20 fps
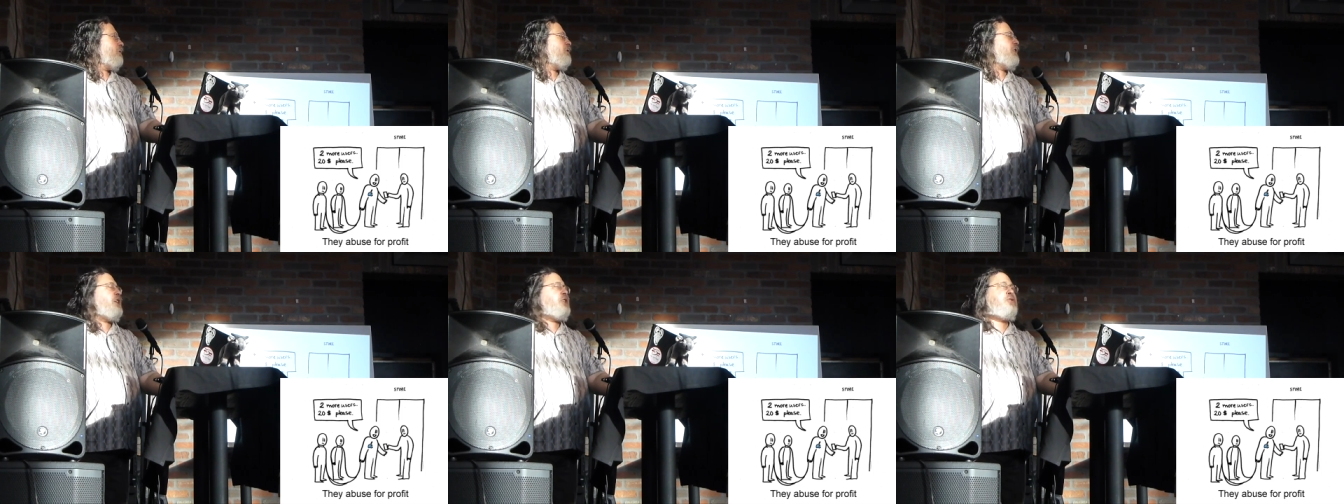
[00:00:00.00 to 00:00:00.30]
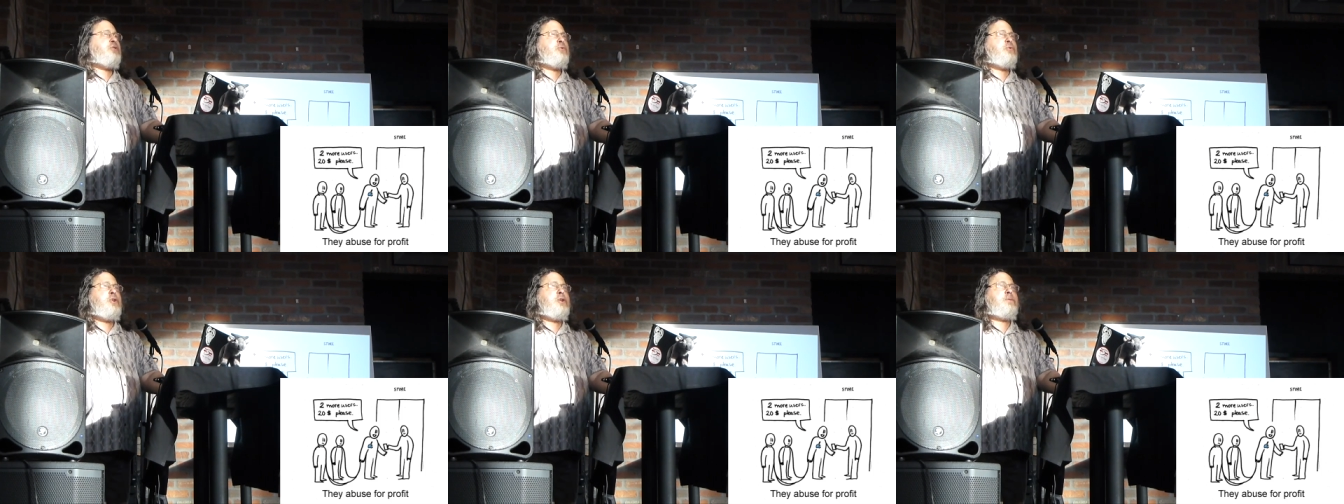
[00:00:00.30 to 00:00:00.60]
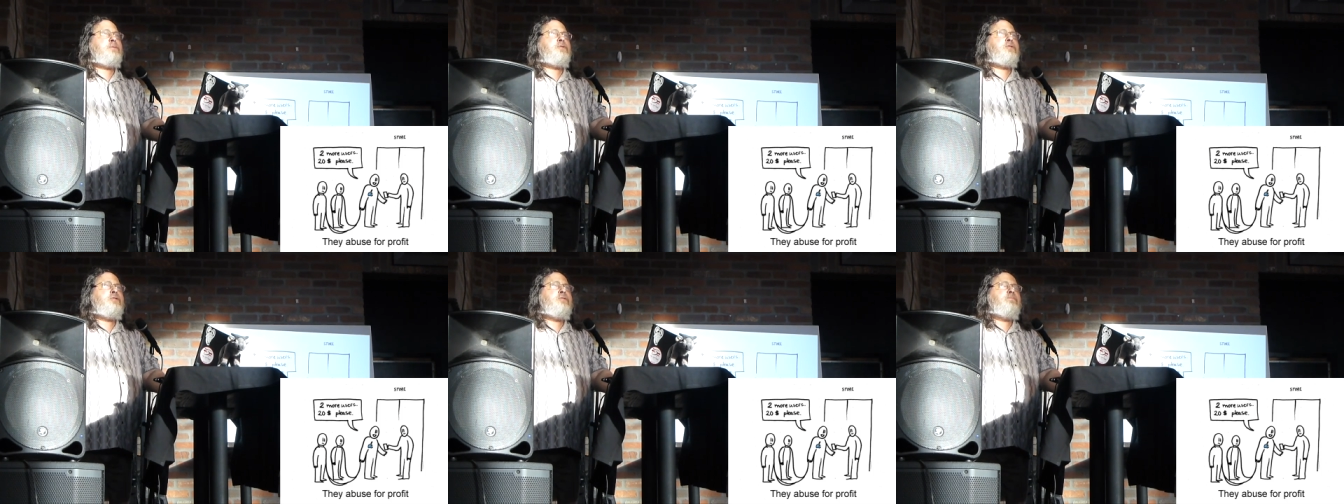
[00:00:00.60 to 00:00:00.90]
They do
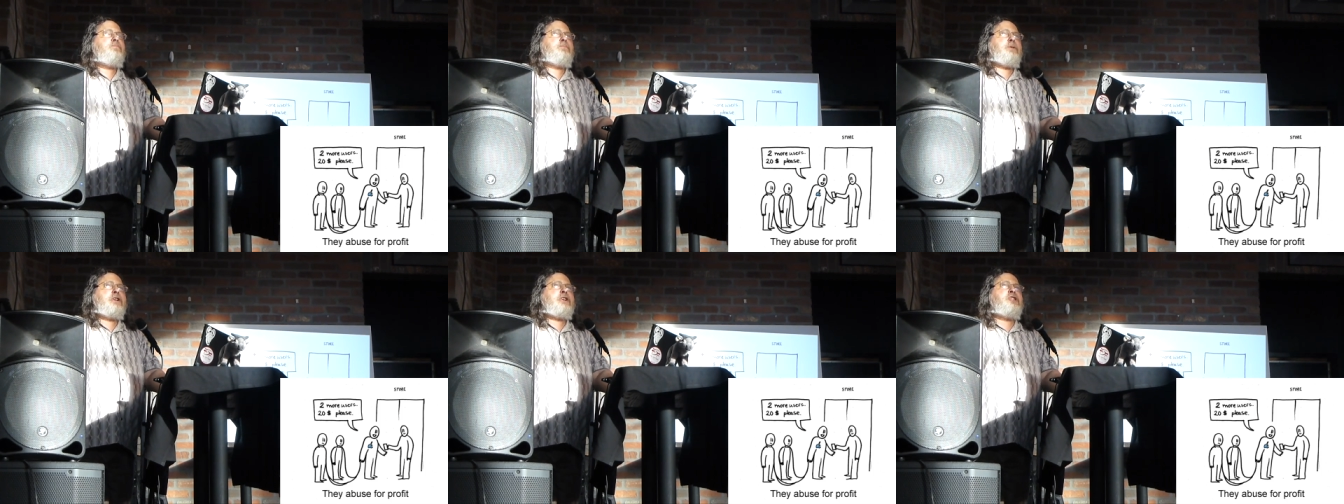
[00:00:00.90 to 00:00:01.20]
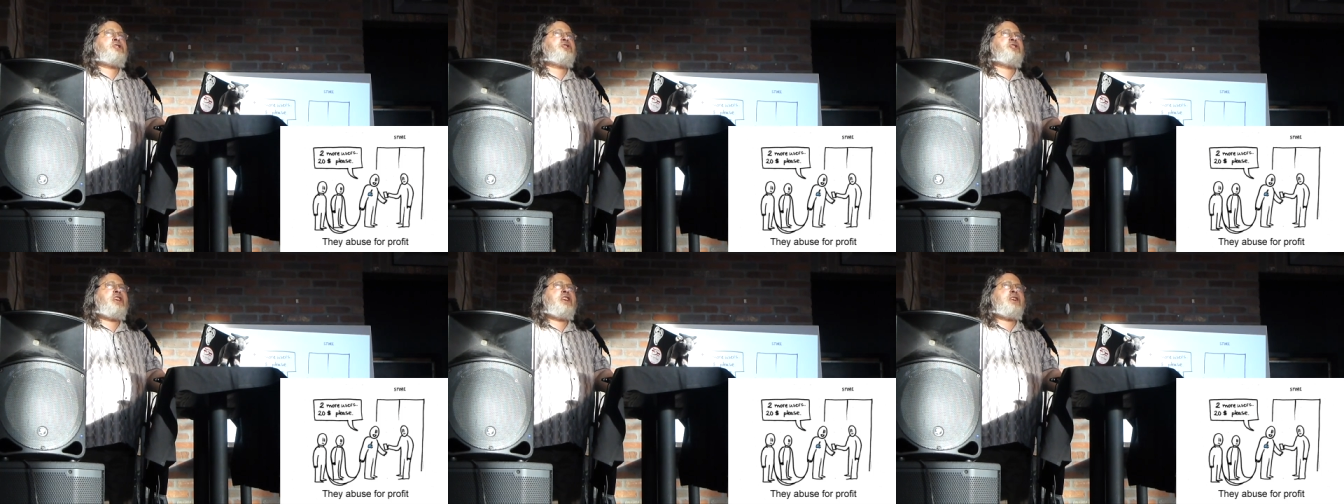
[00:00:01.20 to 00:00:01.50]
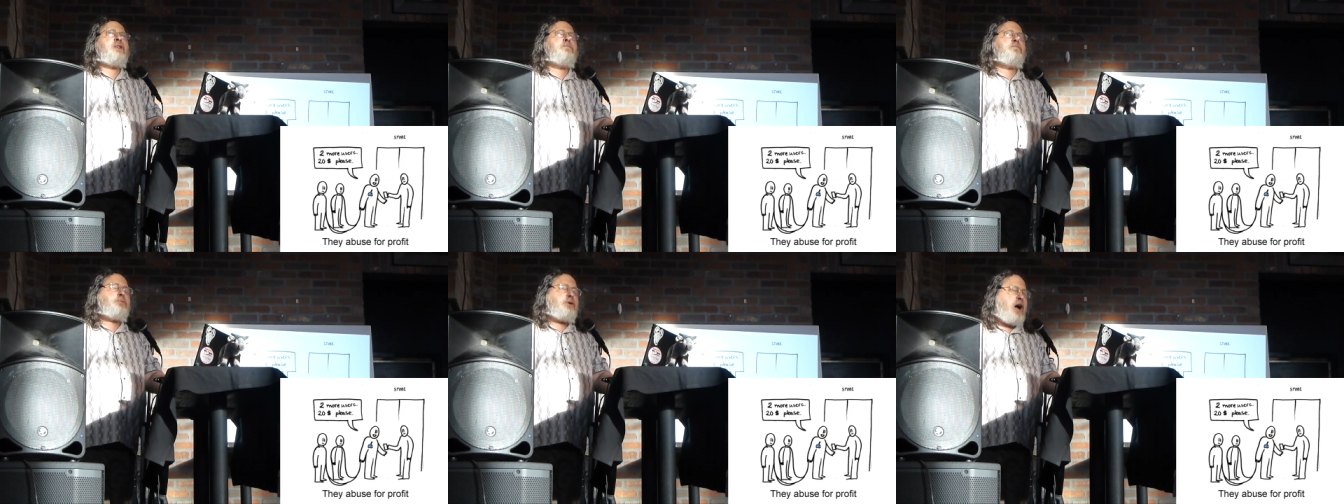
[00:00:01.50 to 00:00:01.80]
it because
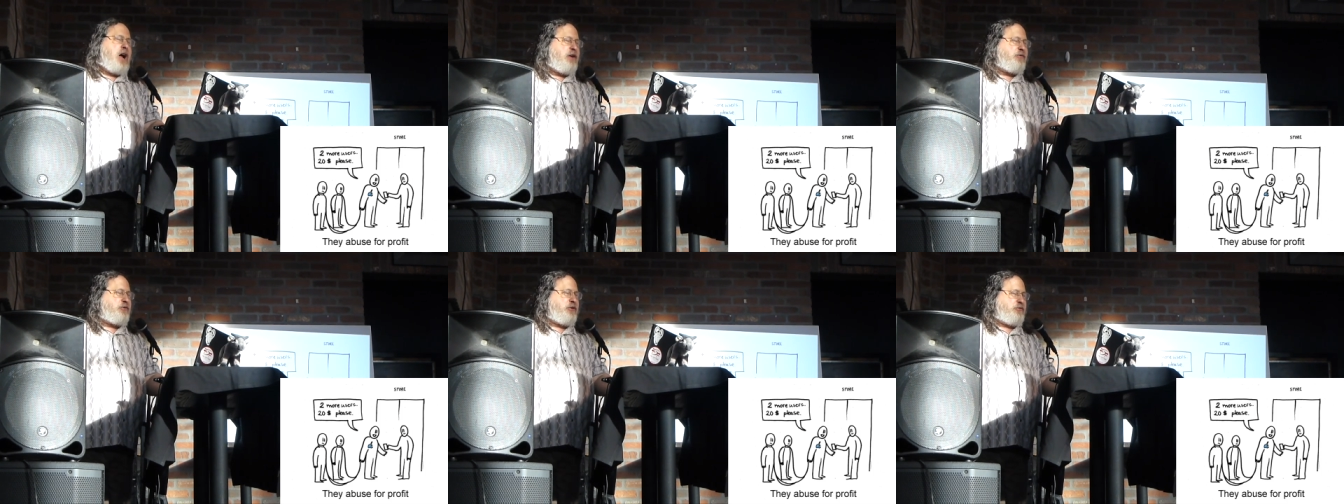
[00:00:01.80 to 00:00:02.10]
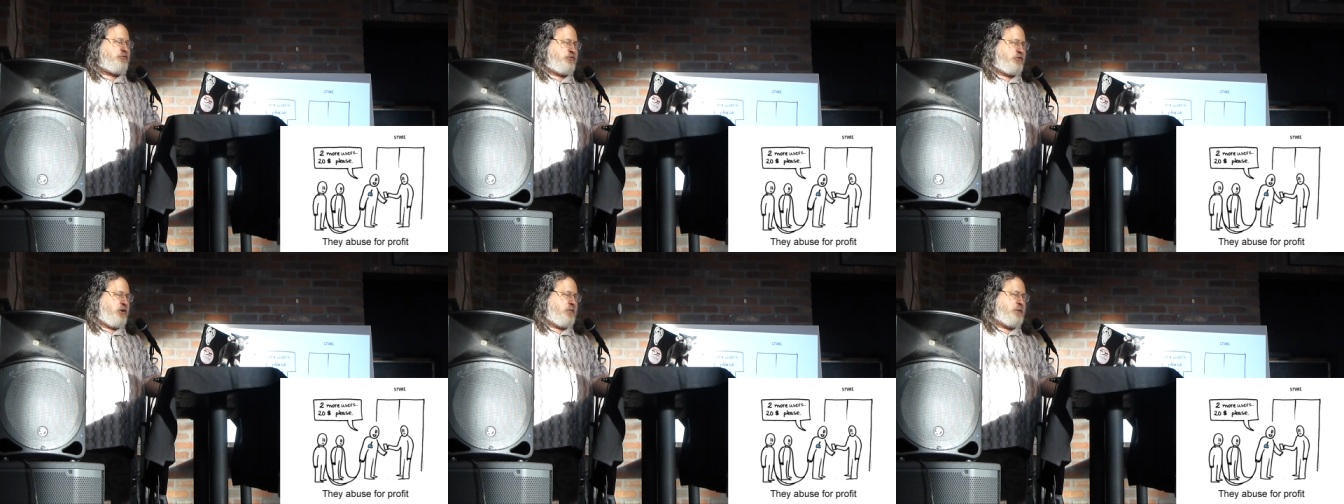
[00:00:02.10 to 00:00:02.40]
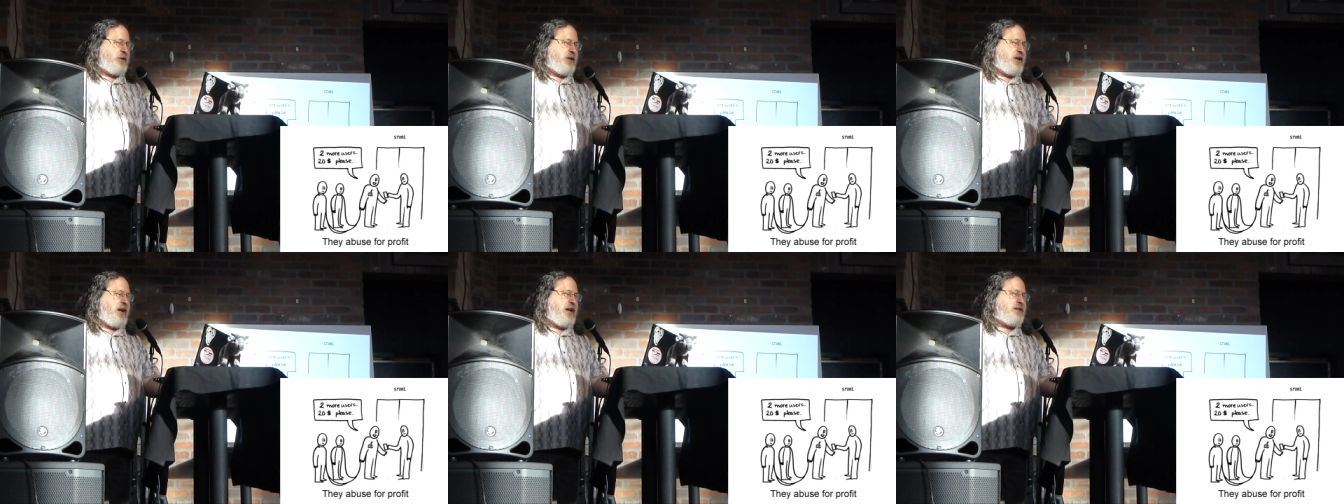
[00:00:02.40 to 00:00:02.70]
they can profit
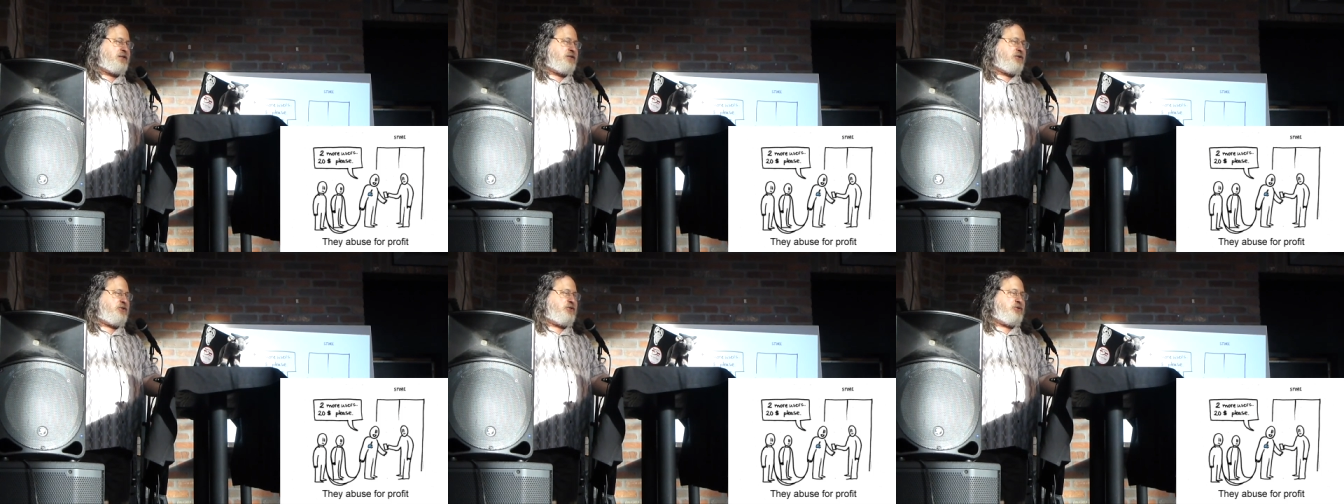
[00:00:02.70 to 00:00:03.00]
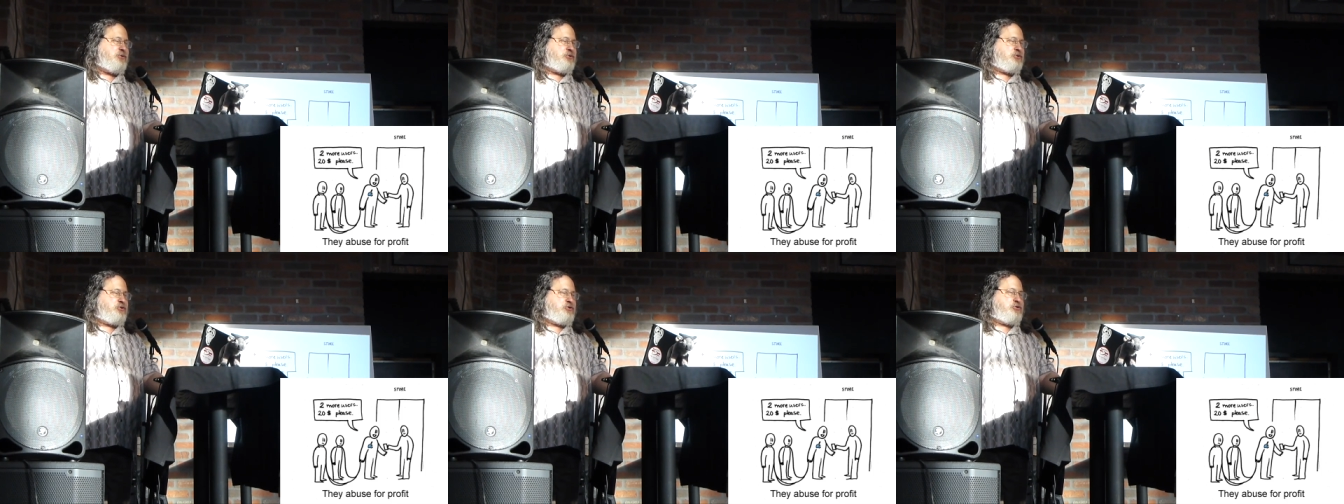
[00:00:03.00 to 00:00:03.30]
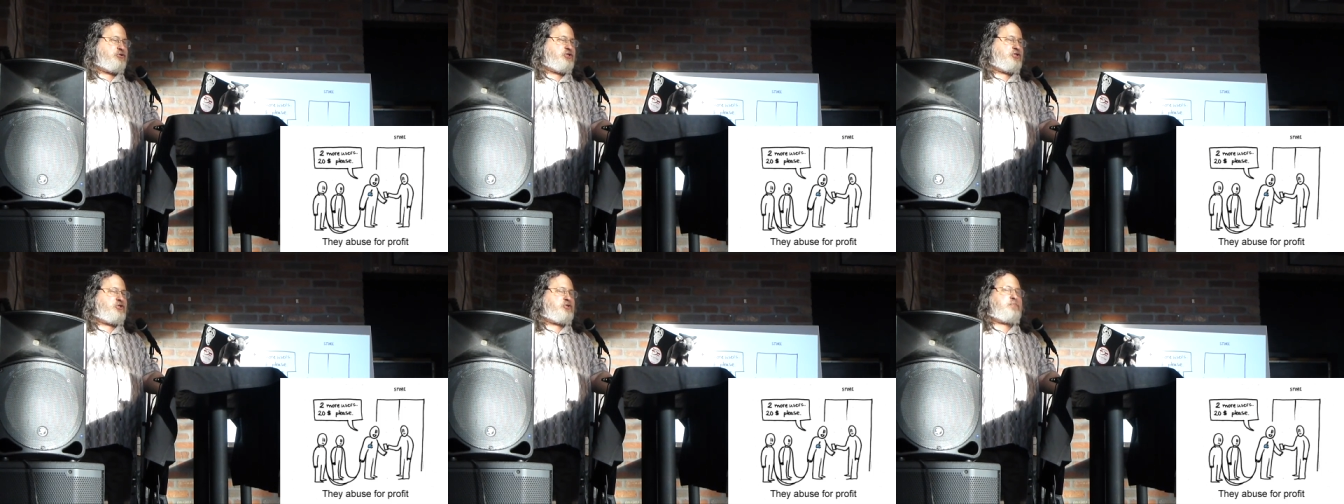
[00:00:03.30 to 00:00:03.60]
from it at their
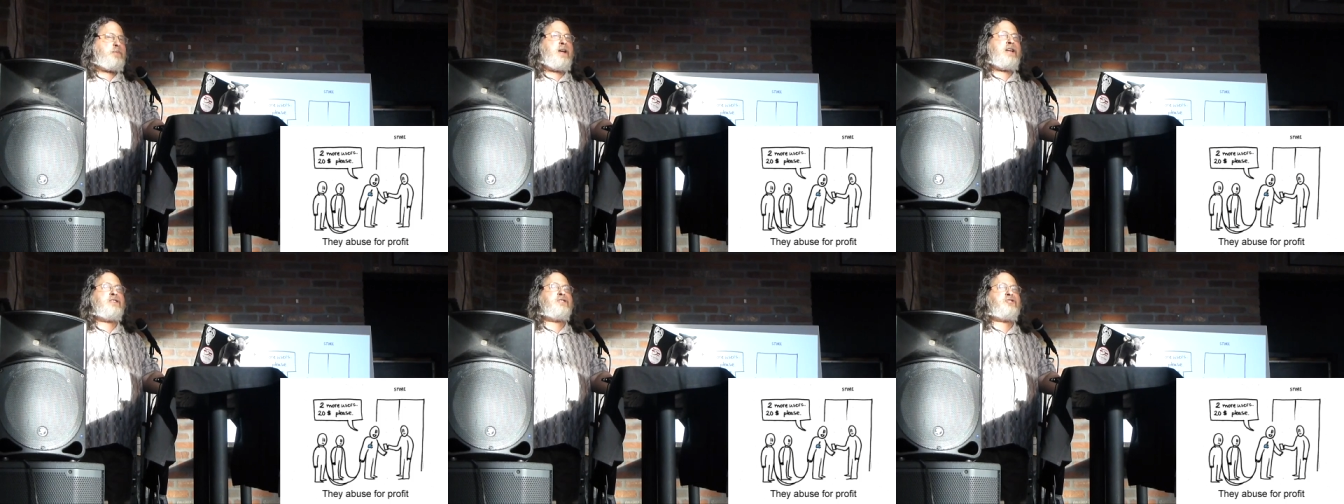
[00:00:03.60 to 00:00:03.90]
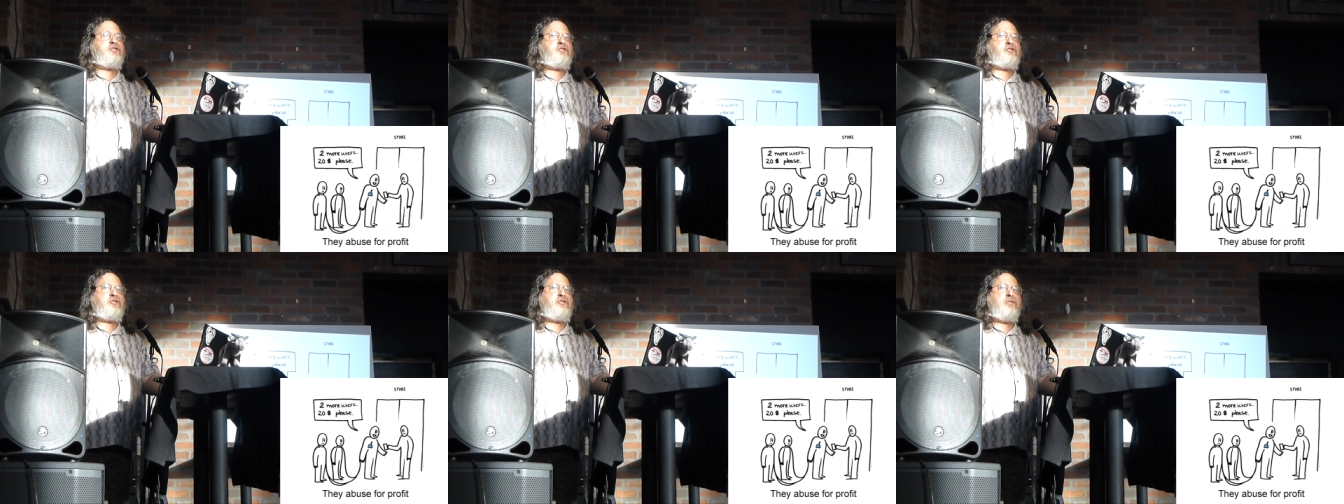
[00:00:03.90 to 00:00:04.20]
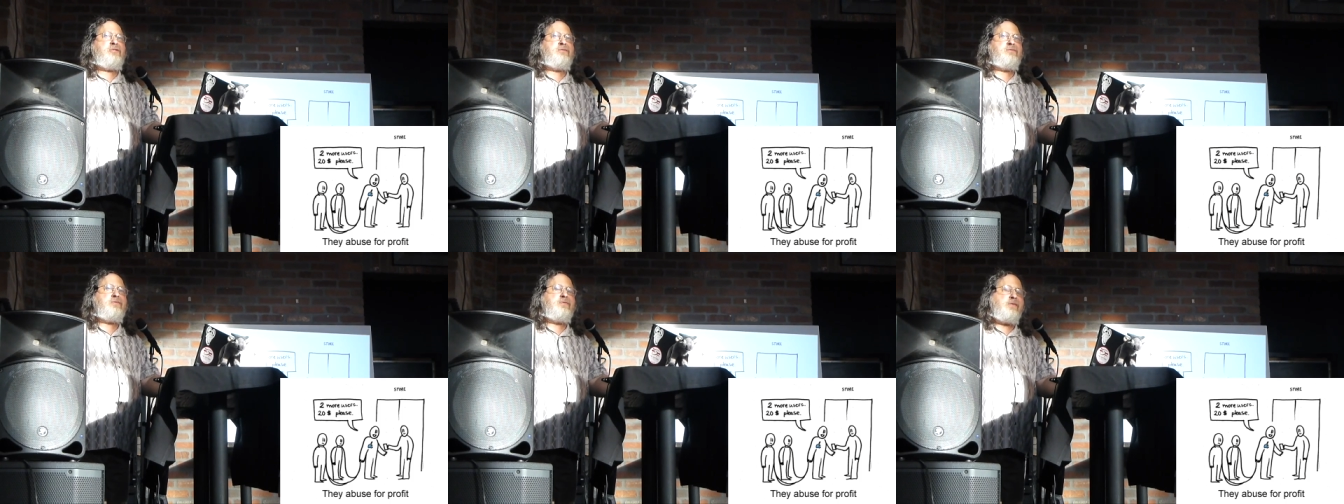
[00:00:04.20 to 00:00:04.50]
user's
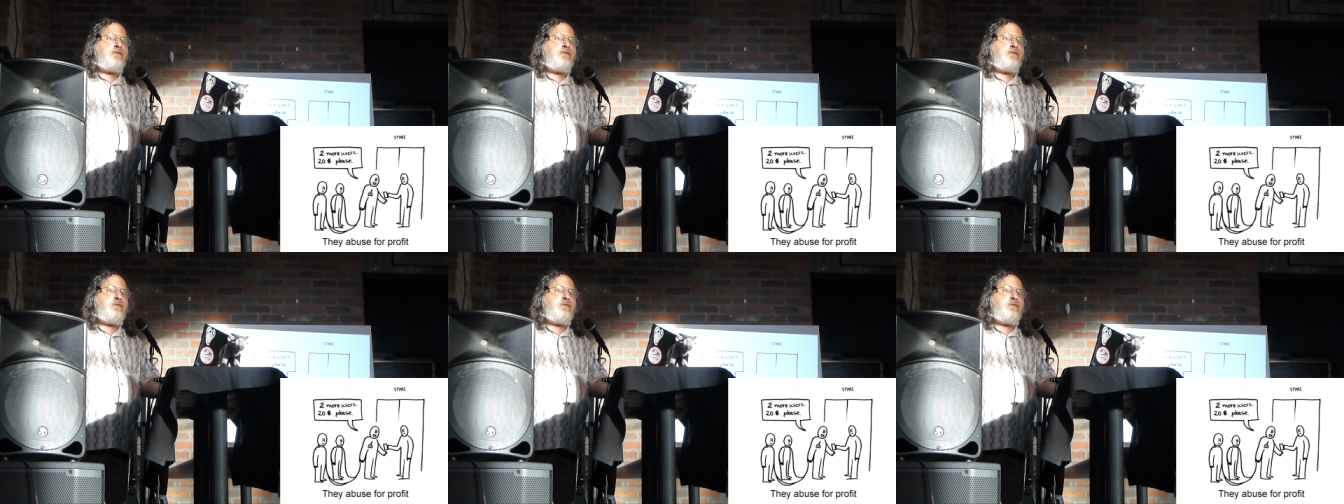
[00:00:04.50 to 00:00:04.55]
expense